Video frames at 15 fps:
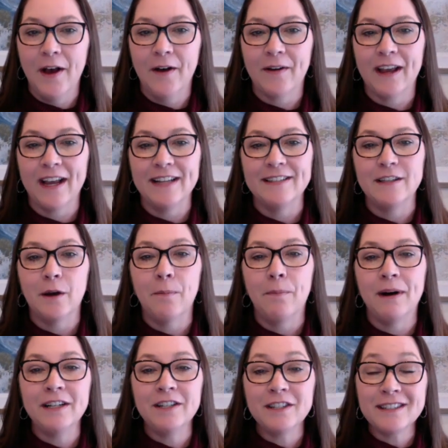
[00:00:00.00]
Okay, so
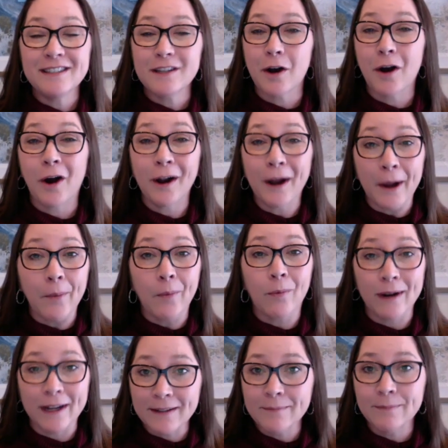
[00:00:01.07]
budgets are a
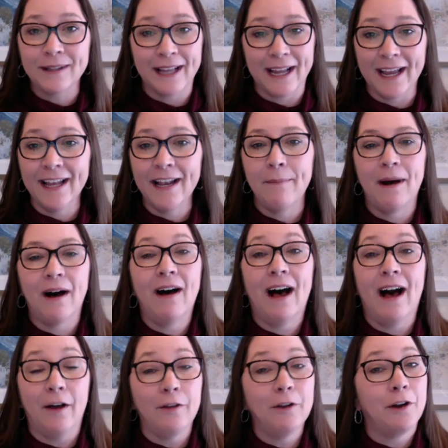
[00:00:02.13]
written plan about
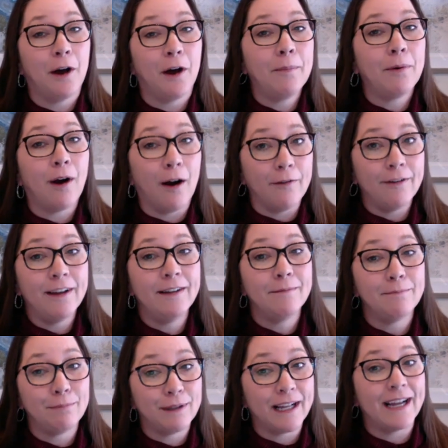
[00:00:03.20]
how the nonprofit
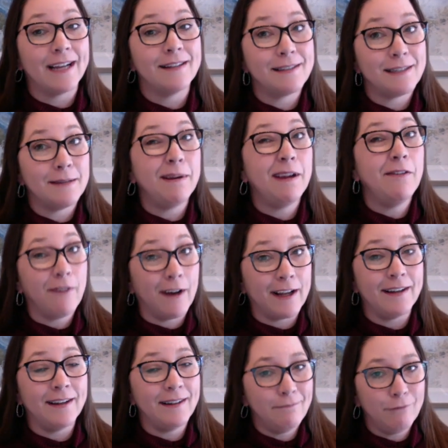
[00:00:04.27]
plans to be
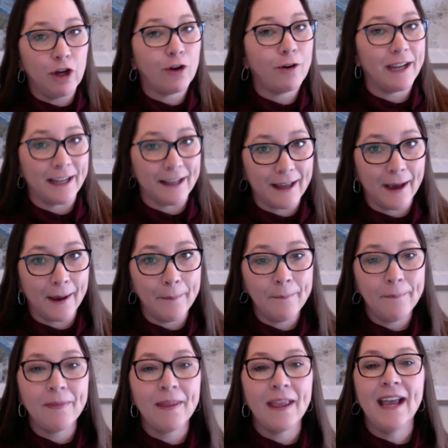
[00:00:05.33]
funded, your
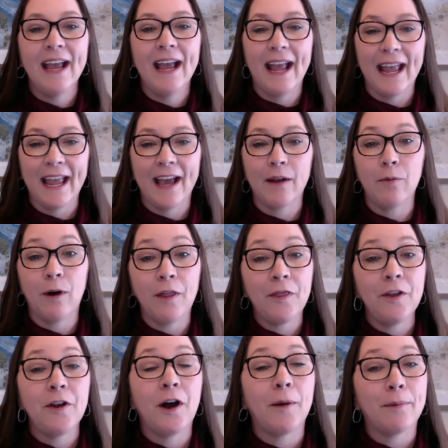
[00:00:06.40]
income, and what the
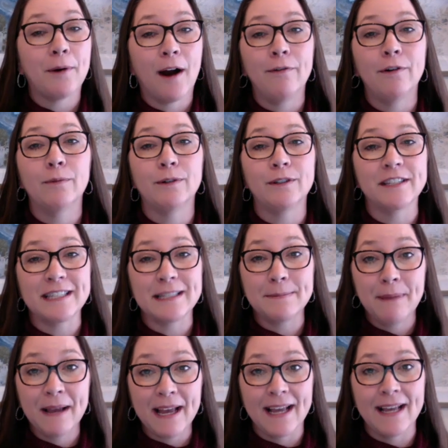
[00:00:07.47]
nonprofit will
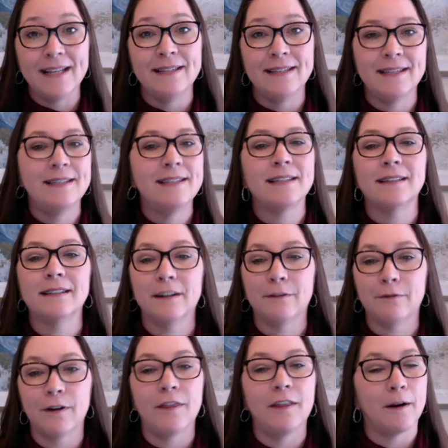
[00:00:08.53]
spend to
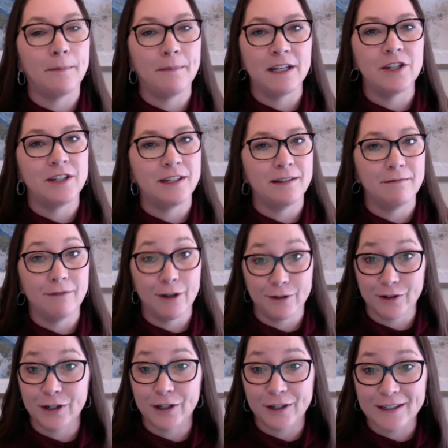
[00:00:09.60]
deliver their mission. Those
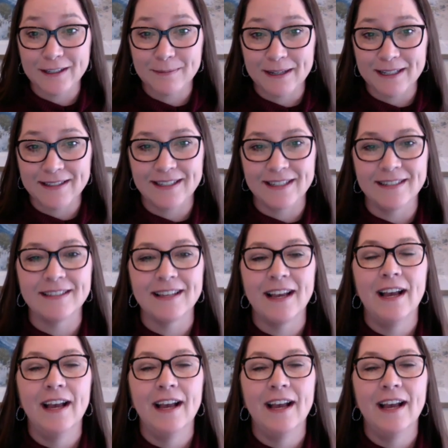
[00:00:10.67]
are your expenses.